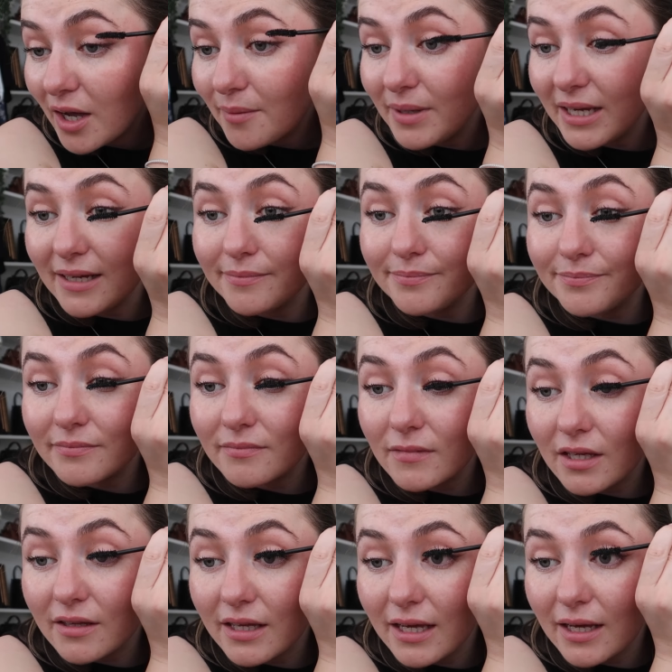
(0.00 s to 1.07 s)
I mean,
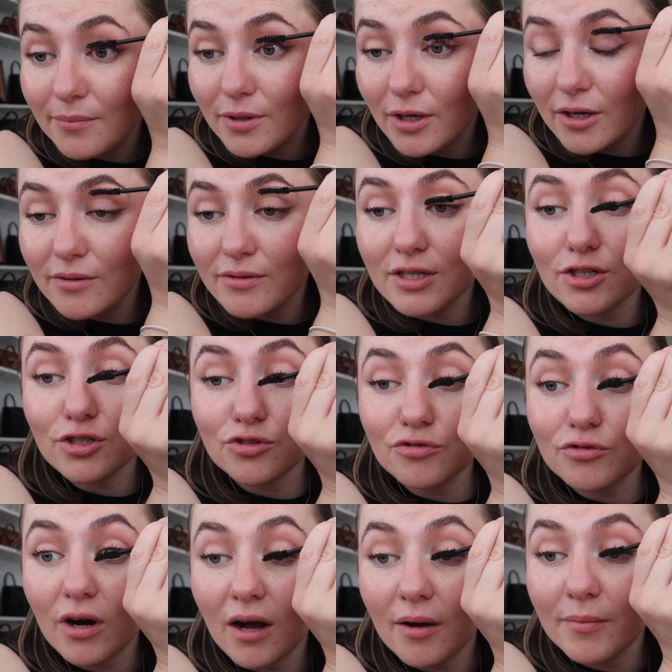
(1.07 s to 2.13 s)
the Hypnose
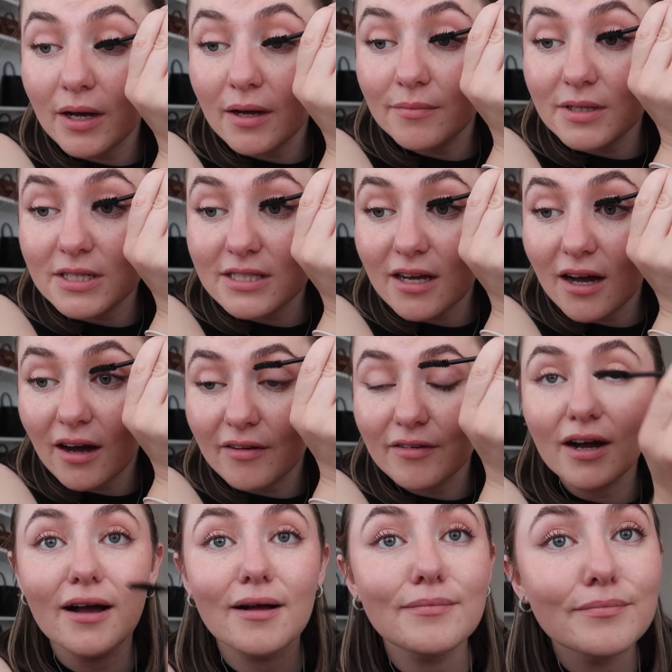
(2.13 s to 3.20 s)
Drama
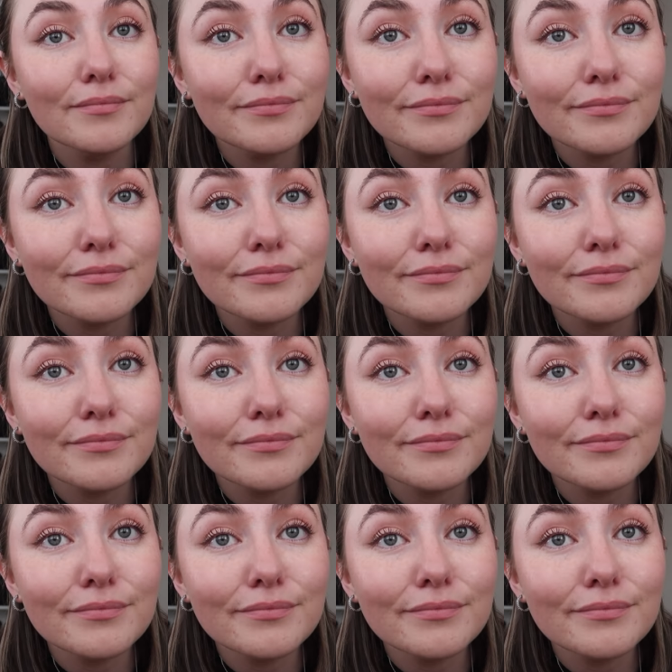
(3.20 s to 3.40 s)
Mascara.